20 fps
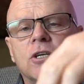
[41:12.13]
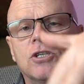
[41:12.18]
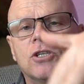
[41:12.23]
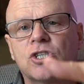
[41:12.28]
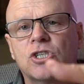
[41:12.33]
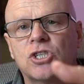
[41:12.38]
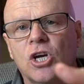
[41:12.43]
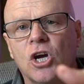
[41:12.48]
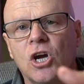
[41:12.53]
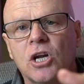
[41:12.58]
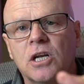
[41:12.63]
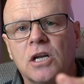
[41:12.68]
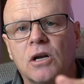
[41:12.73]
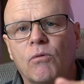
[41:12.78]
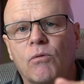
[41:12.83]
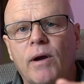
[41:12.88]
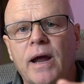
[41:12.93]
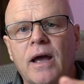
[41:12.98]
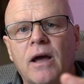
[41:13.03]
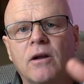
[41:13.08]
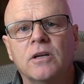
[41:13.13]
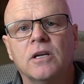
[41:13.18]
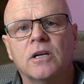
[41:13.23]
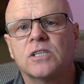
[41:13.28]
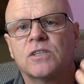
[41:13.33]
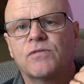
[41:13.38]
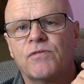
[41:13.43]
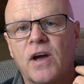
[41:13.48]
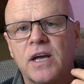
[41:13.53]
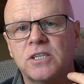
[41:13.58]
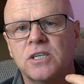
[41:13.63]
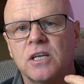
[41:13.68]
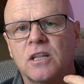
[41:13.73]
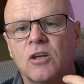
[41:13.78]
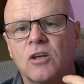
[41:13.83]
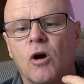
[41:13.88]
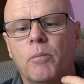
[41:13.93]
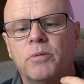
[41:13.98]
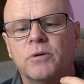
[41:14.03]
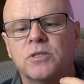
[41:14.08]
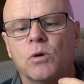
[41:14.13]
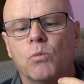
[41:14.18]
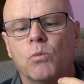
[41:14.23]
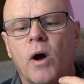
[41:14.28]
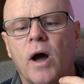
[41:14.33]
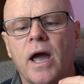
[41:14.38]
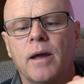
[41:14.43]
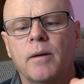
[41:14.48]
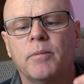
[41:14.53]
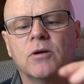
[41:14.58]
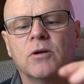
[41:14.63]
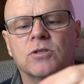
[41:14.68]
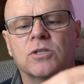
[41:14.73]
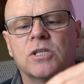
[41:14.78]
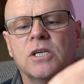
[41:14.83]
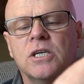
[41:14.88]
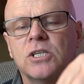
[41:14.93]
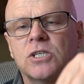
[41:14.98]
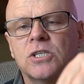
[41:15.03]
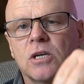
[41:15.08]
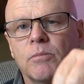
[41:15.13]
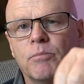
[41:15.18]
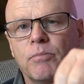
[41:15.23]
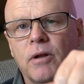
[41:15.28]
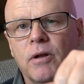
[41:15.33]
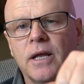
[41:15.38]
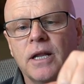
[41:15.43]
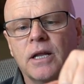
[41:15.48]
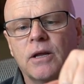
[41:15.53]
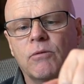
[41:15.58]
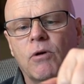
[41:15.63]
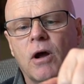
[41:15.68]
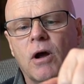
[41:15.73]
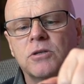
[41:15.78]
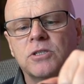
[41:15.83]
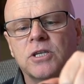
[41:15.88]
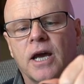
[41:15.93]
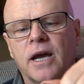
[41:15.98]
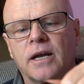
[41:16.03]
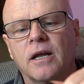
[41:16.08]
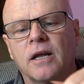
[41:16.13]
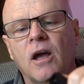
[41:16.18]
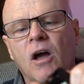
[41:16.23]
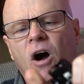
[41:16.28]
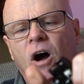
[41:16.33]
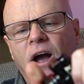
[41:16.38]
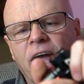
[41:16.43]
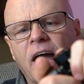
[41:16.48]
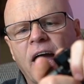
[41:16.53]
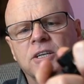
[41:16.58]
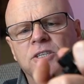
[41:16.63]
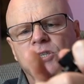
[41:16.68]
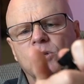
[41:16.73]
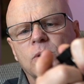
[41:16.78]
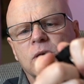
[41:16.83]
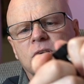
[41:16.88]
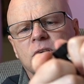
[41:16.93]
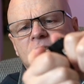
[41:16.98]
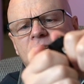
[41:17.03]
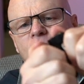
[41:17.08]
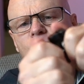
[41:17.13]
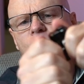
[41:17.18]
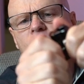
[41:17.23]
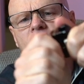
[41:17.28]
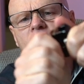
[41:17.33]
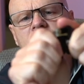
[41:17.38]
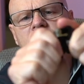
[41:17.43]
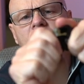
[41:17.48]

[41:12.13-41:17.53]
just turn it around and it's facing the opposite way because these completely rotate. I can't do it because they're really,